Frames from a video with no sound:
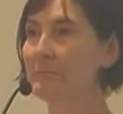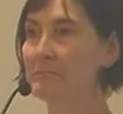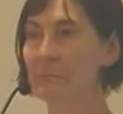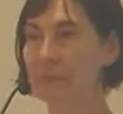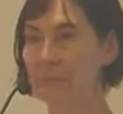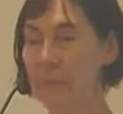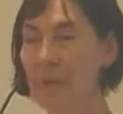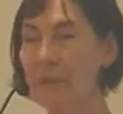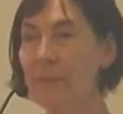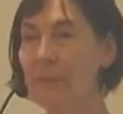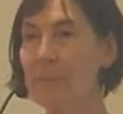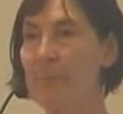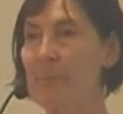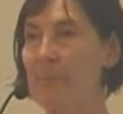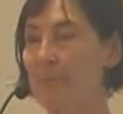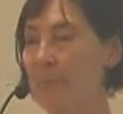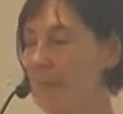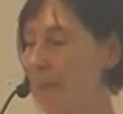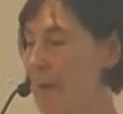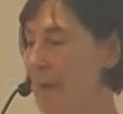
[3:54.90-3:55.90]

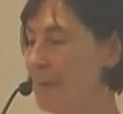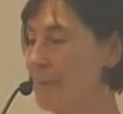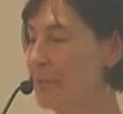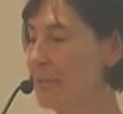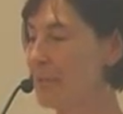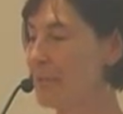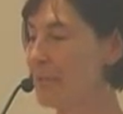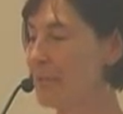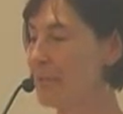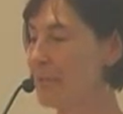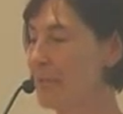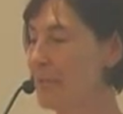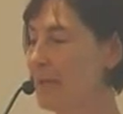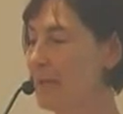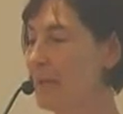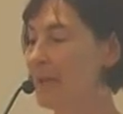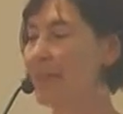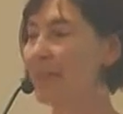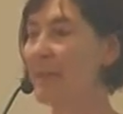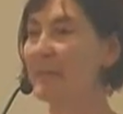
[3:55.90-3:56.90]
multiple parameters
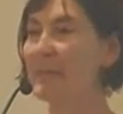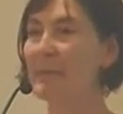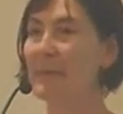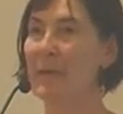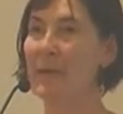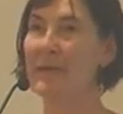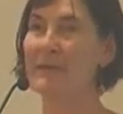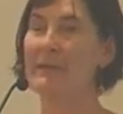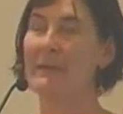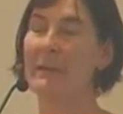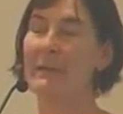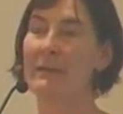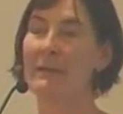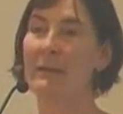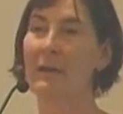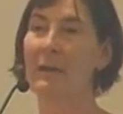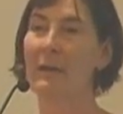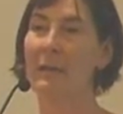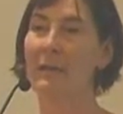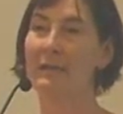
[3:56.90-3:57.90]
that's based
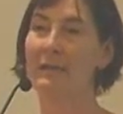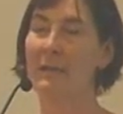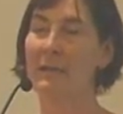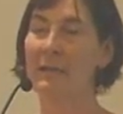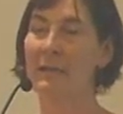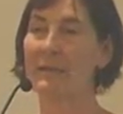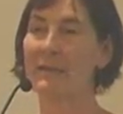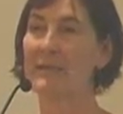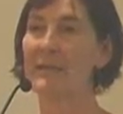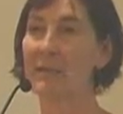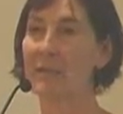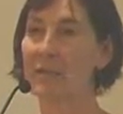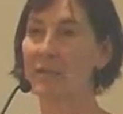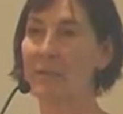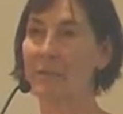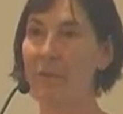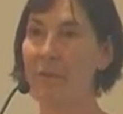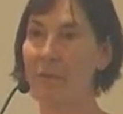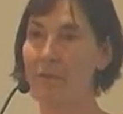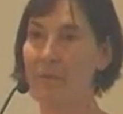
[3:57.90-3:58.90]
on
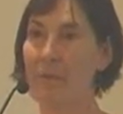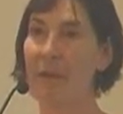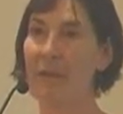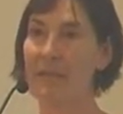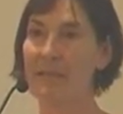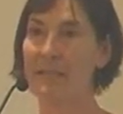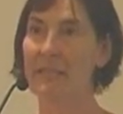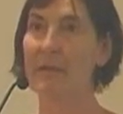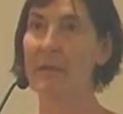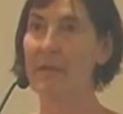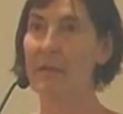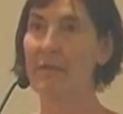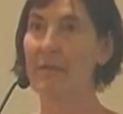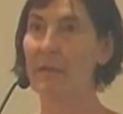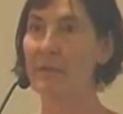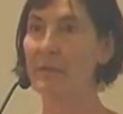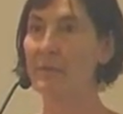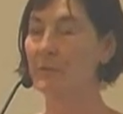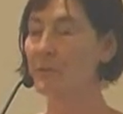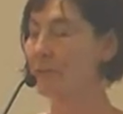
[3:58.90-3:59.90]
selection of a single
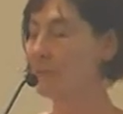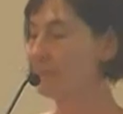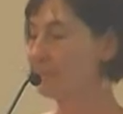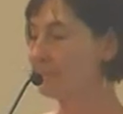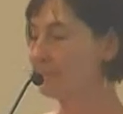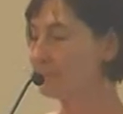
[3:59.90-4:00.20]
threshold.